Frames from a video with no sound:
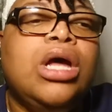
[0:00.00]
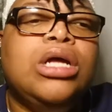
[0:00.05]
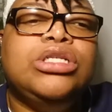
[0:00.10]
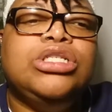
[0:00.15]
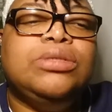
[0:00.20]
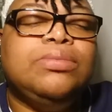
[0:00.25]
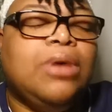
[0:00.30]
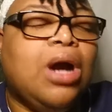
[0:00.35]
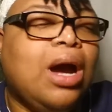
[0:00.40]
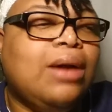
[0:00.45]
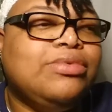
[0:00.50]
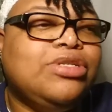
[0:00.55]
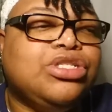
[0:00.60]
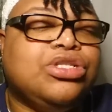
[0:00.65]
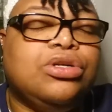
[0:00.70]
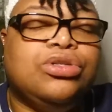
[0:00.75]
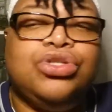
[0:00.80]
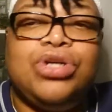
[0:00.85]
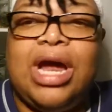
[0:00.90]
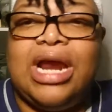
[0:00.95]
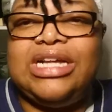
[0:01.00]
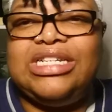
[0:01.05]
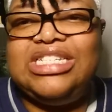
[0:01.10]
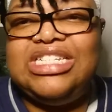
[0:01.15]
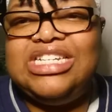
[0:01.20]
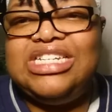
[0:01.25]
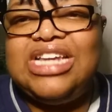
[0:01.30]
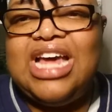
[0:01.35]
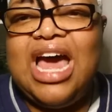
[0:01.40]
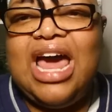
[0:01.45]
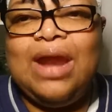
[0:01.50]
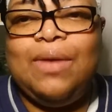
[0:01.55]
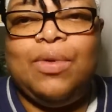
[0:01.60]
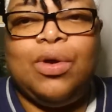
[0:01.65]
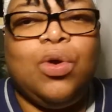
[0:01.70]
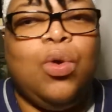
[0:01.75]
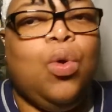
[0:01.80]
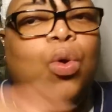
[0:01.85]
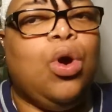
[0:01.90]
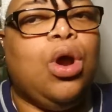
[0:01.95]
Tomorrow, I'm just going to try to sit down and
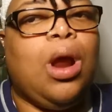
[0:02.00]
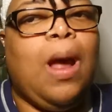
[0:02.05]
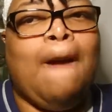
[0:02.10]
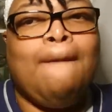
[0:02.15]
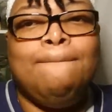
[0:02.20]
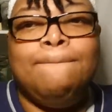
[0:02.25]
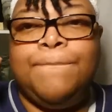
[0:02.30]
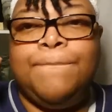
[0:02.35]
record a